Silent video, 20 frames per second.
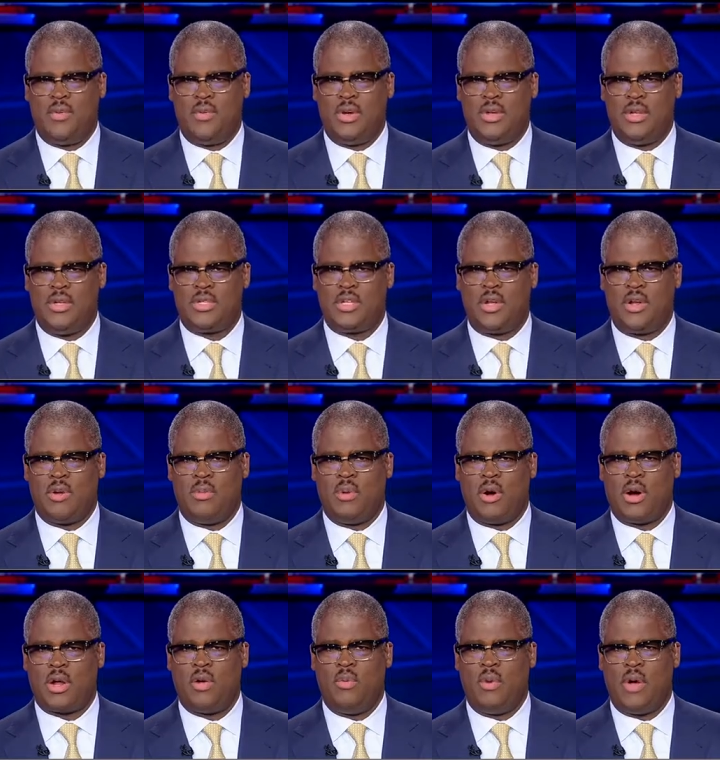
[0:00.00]
Well, let's go to
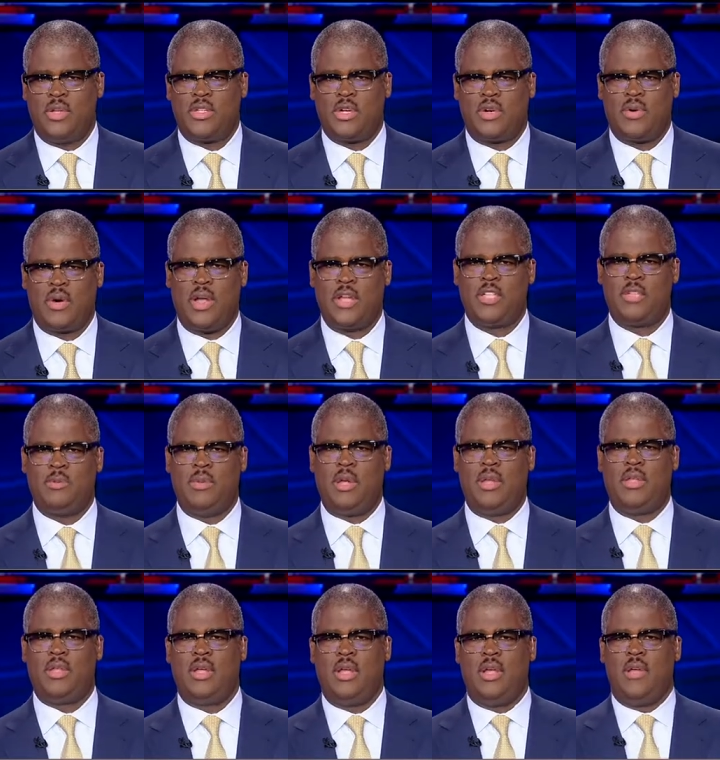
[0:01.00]
market watcher Craig
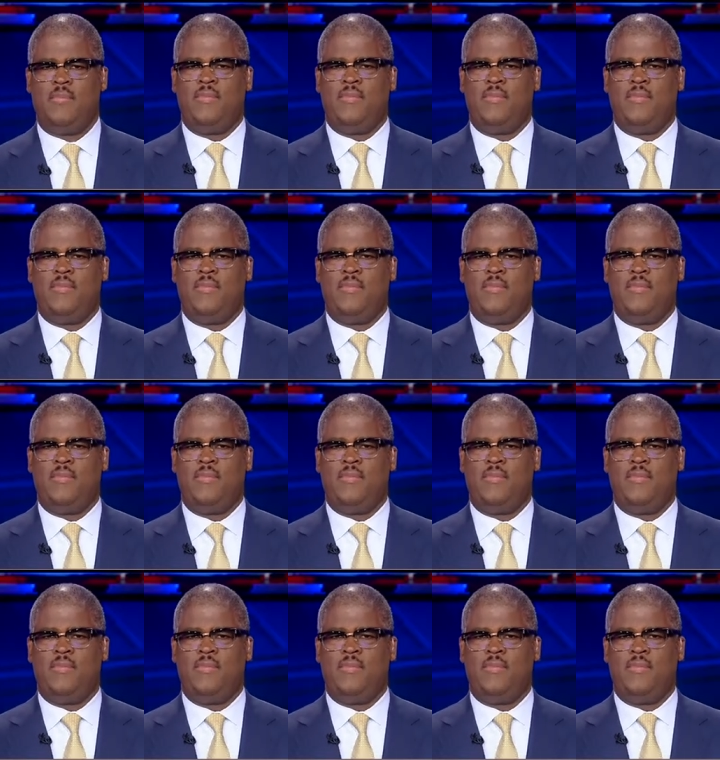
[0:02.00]
Smith.